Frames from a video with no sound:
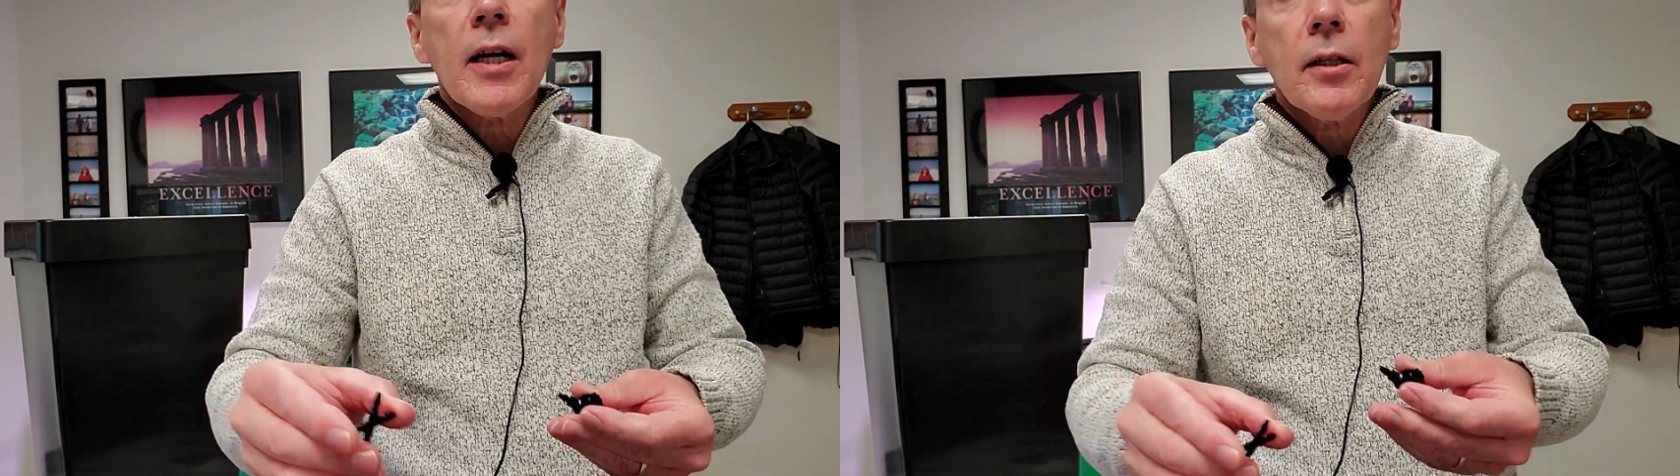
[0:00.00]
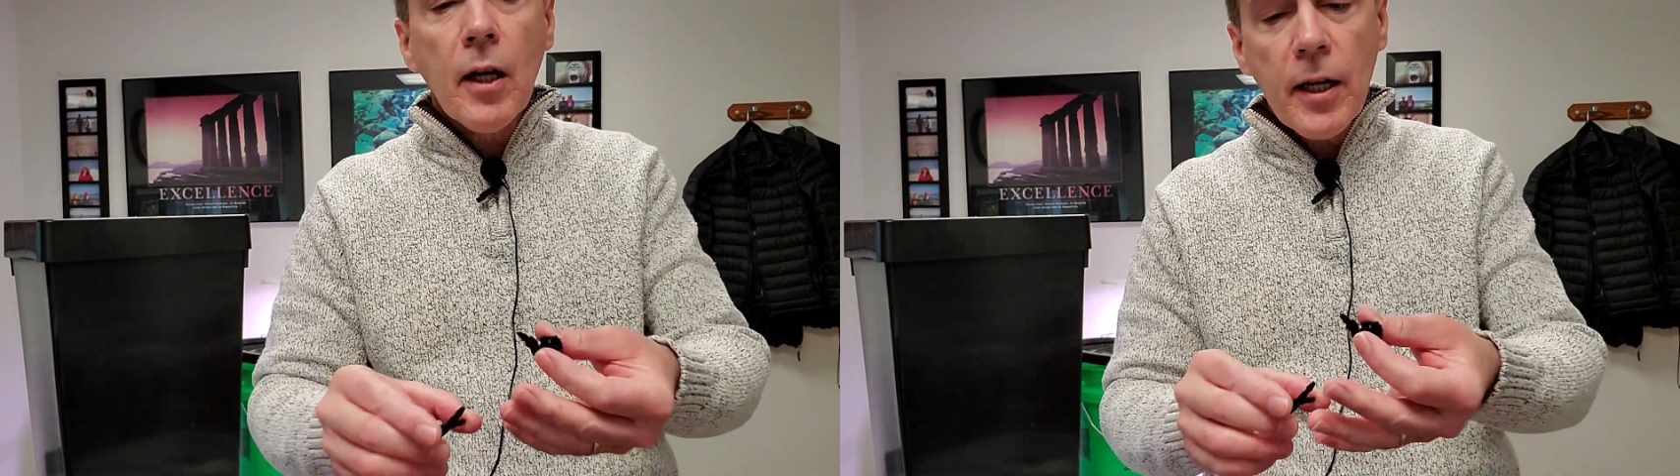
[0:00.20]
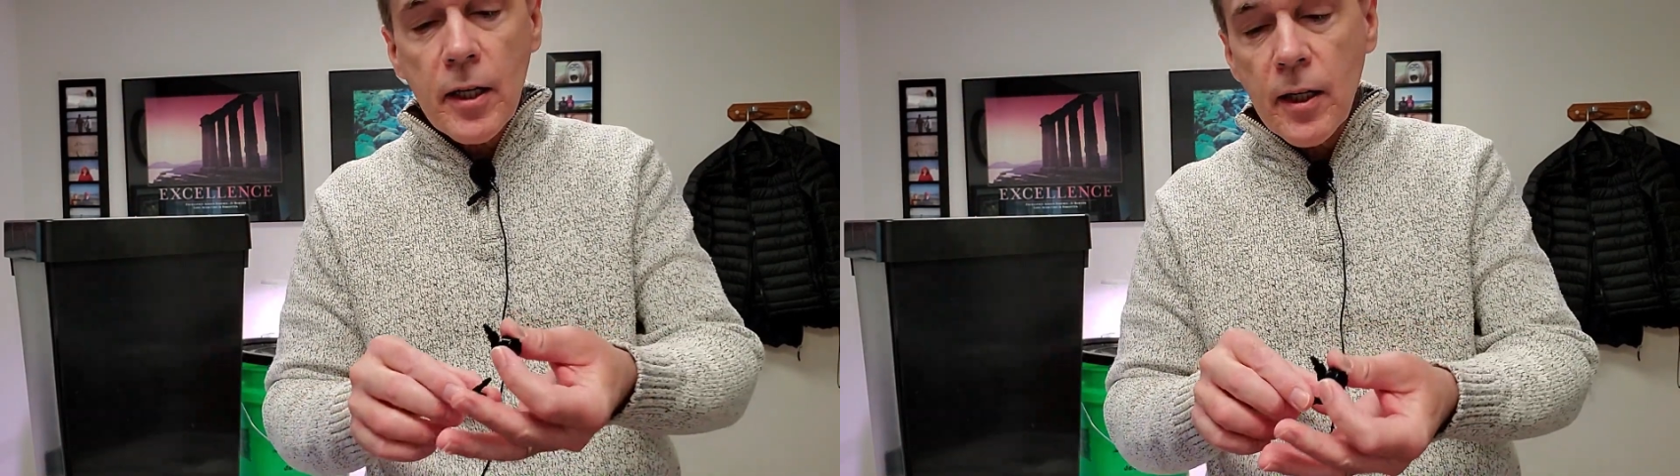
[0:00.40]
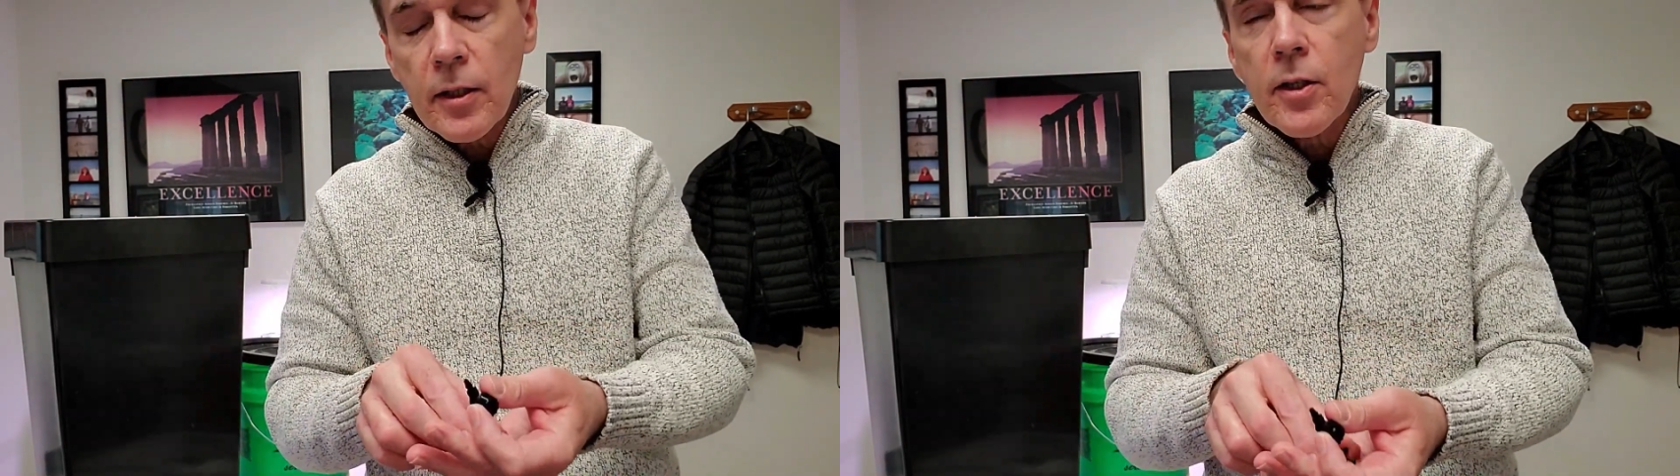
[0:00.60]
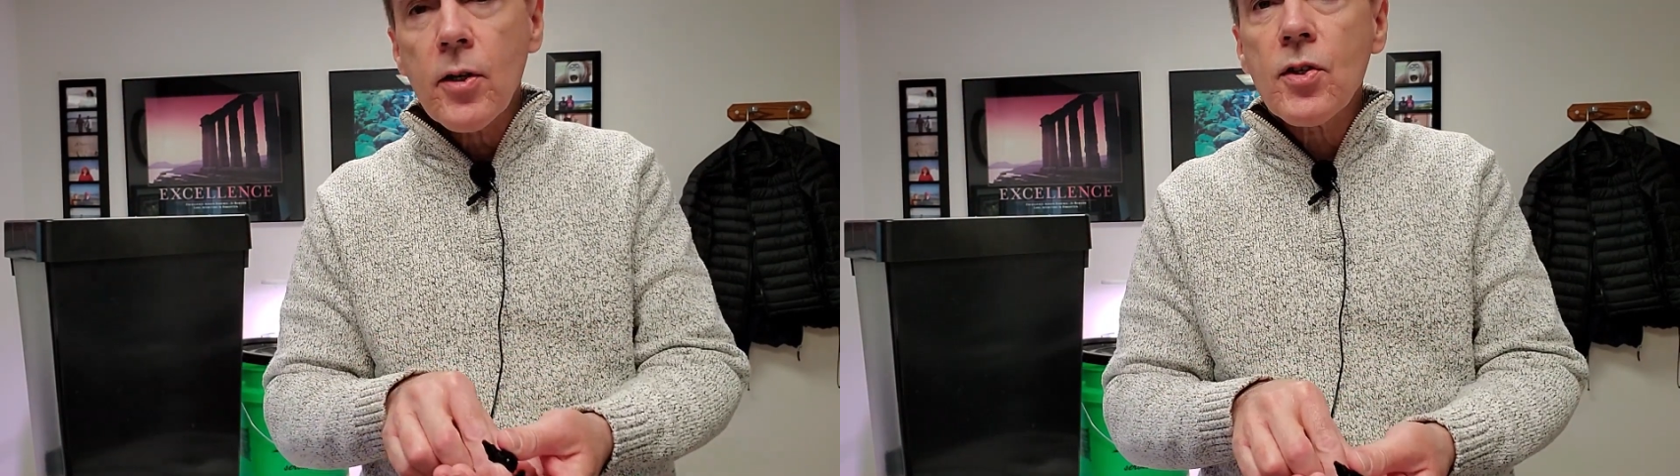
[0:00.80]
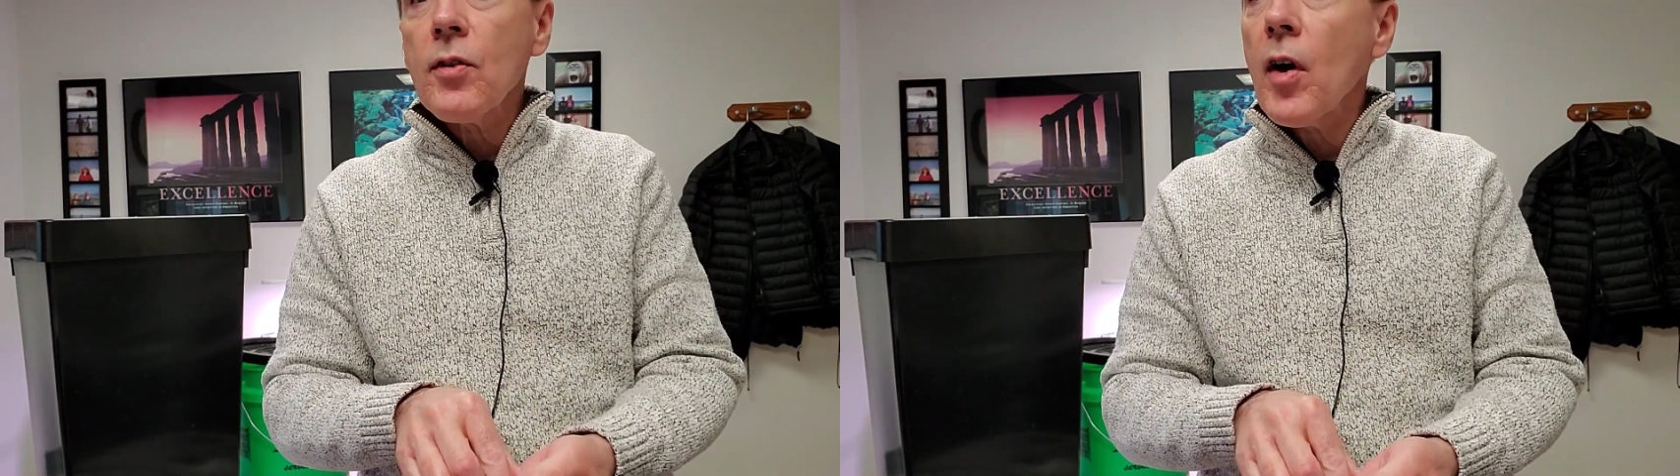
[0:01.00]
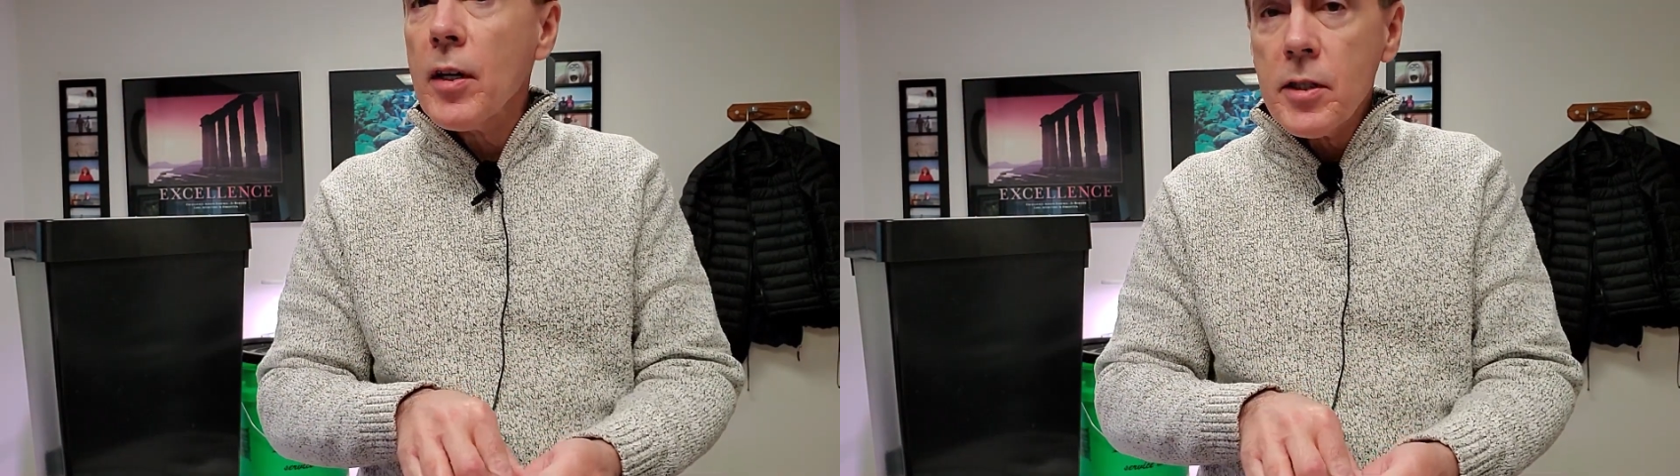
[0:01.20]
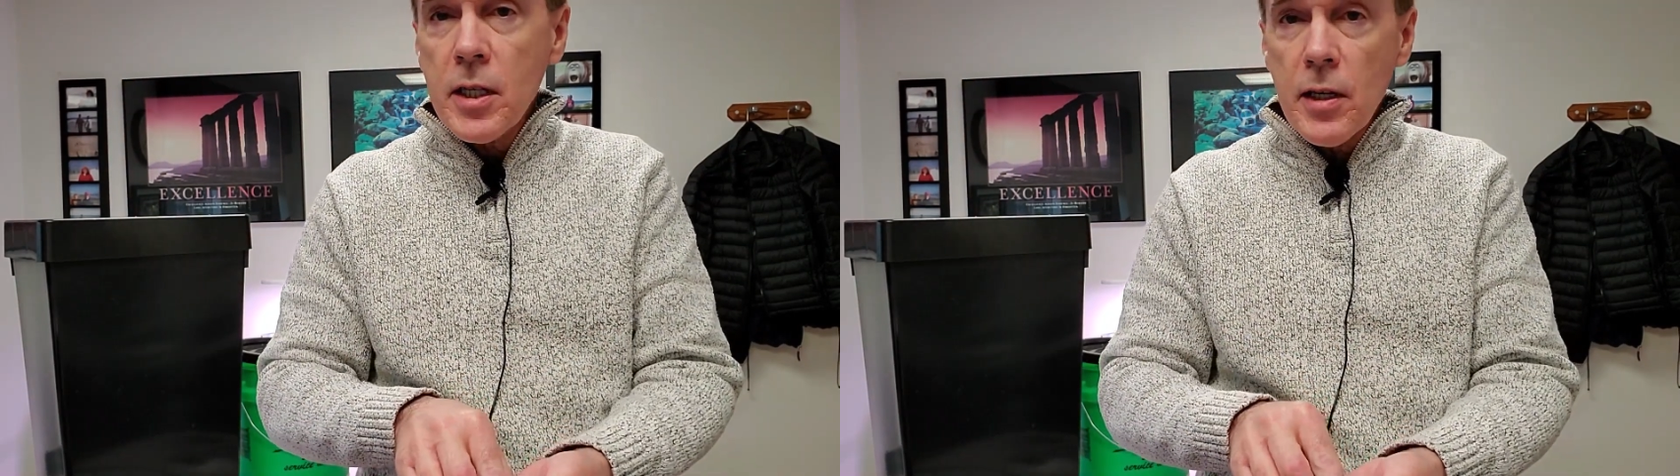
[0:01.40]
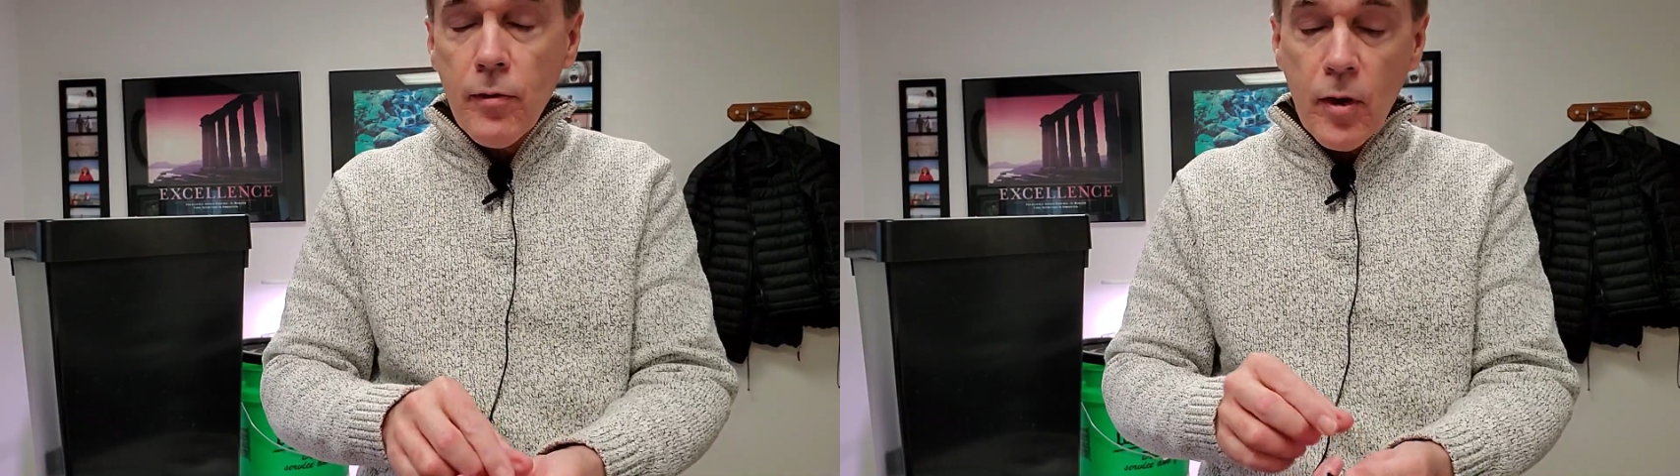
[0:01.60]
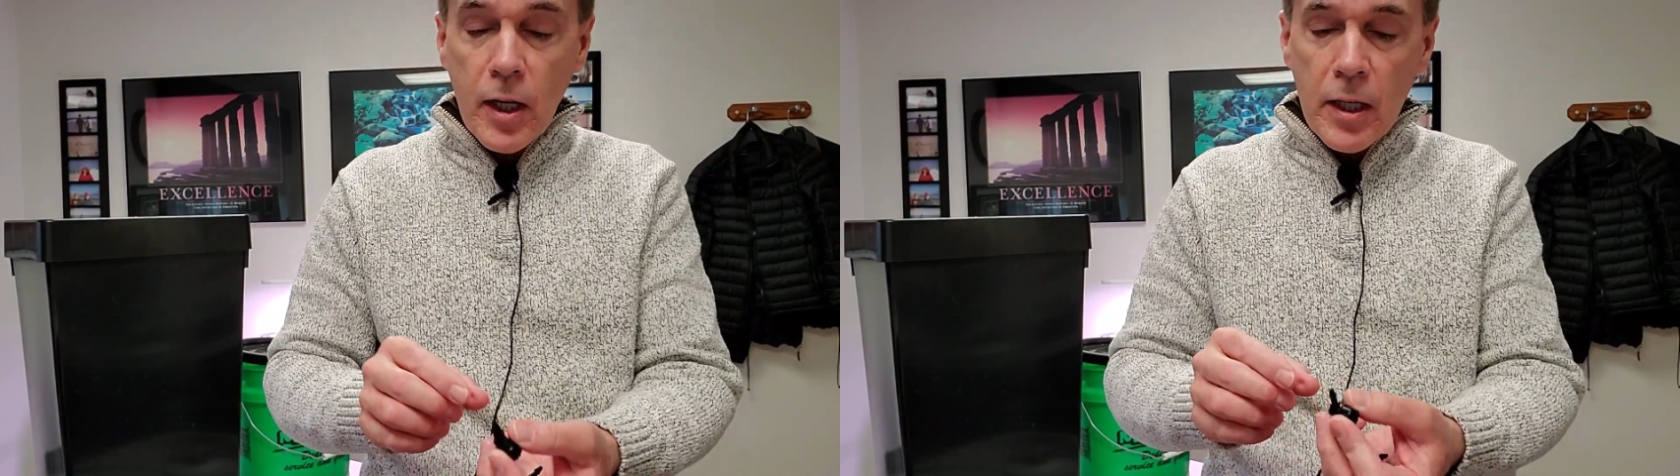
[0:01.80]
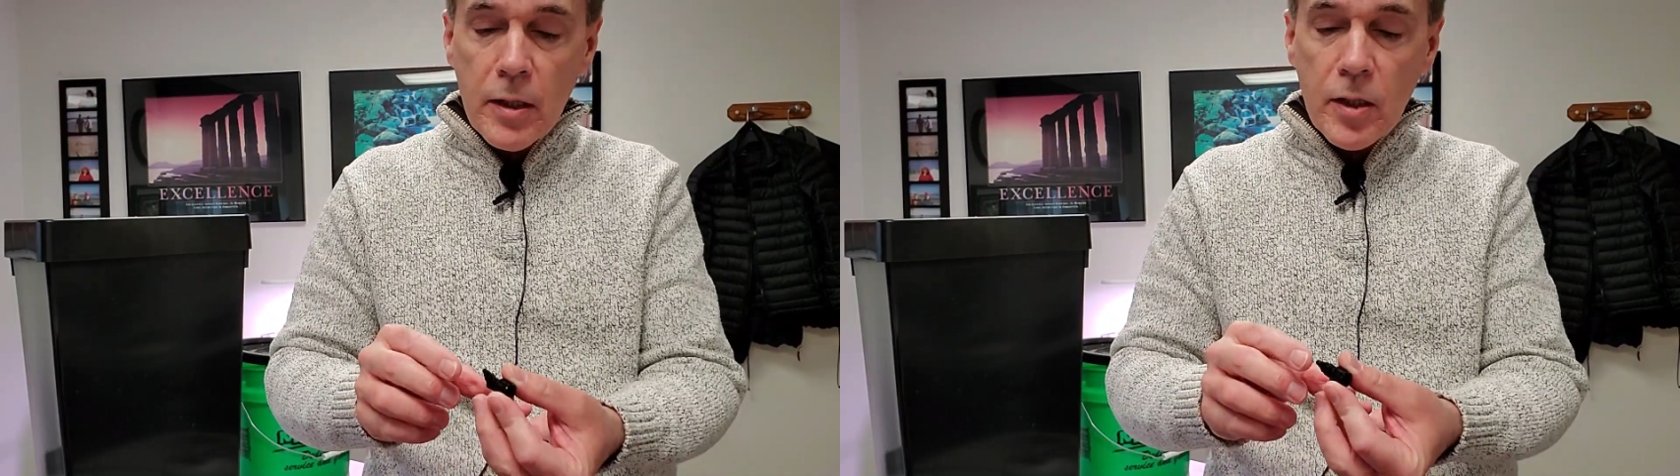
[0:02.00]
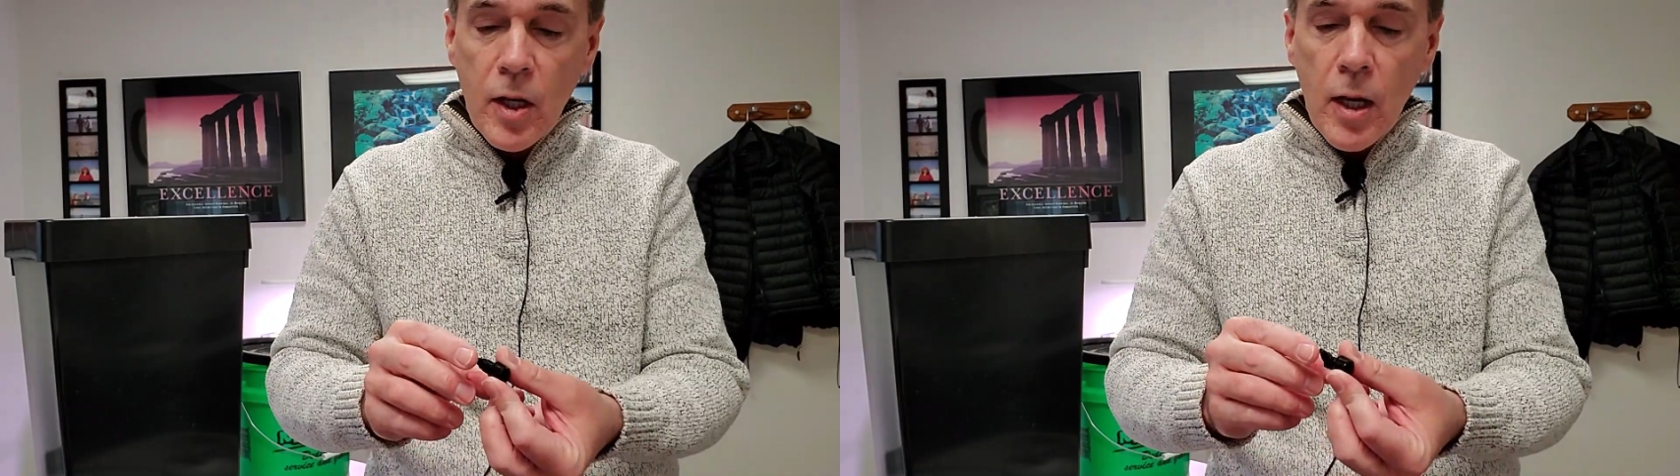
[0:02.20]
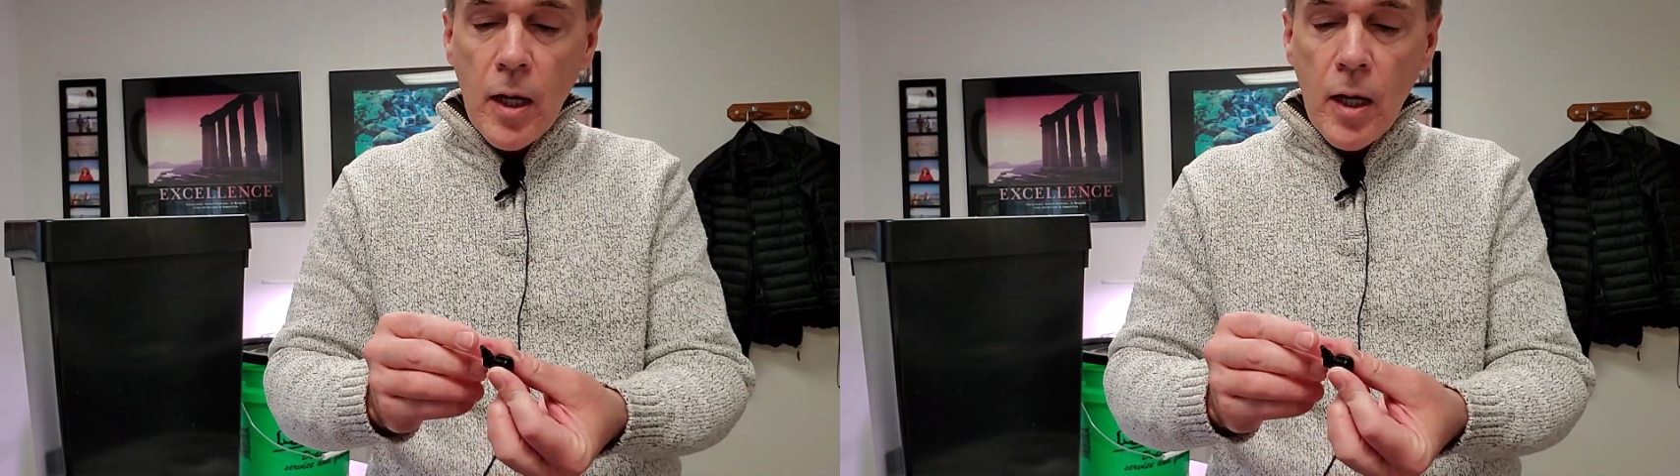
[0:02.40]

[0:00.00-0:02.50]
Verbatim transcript: inline connectors, they've got T-fittings,